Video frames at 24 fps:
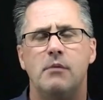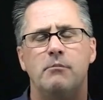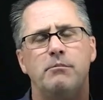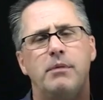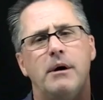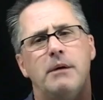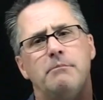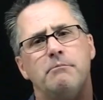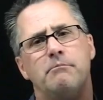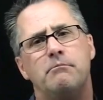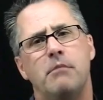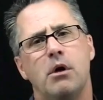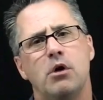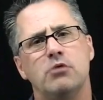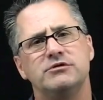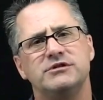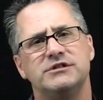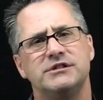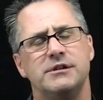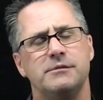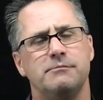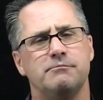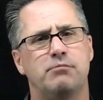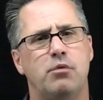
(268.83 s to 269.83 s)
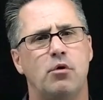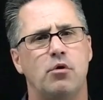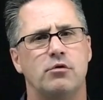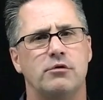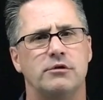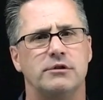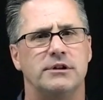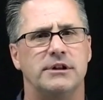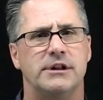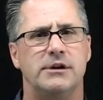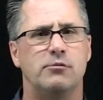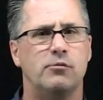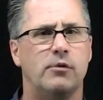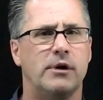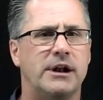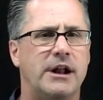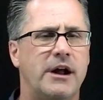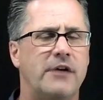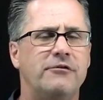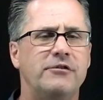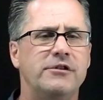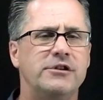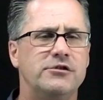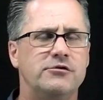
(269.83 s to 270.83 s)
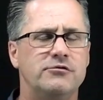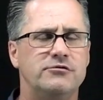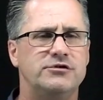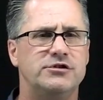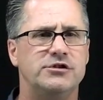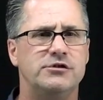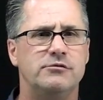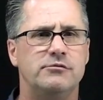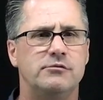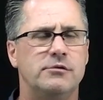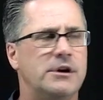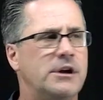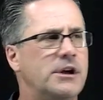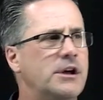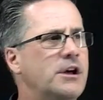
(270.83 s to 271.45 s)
But most importantly, whatever you do,